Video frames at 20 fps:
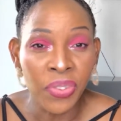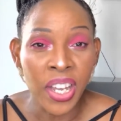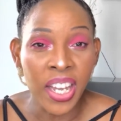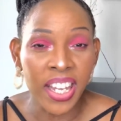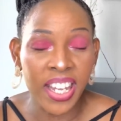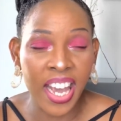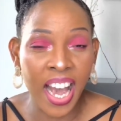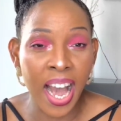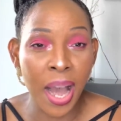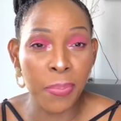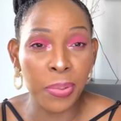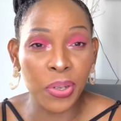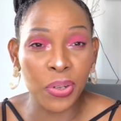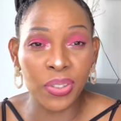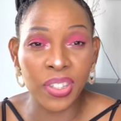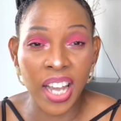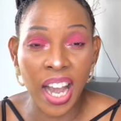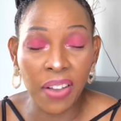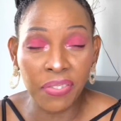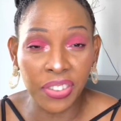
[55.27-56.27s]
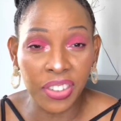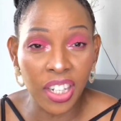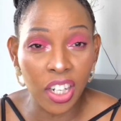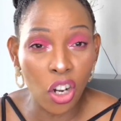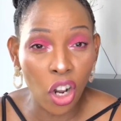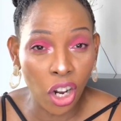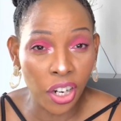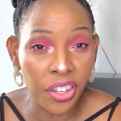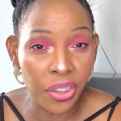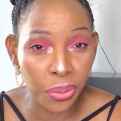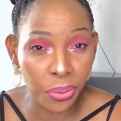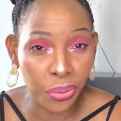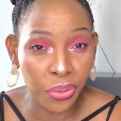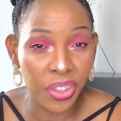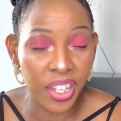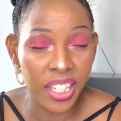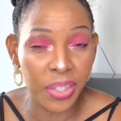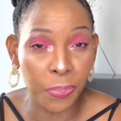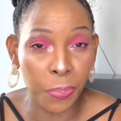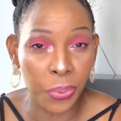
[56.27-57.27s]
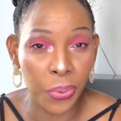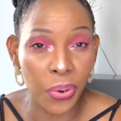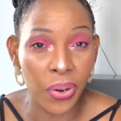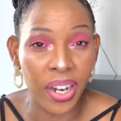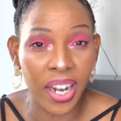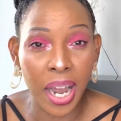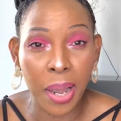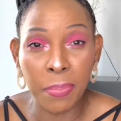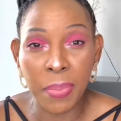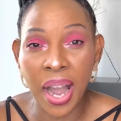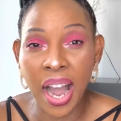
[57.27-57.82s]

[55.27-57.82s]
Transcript: Yeah, because I have gone through this program.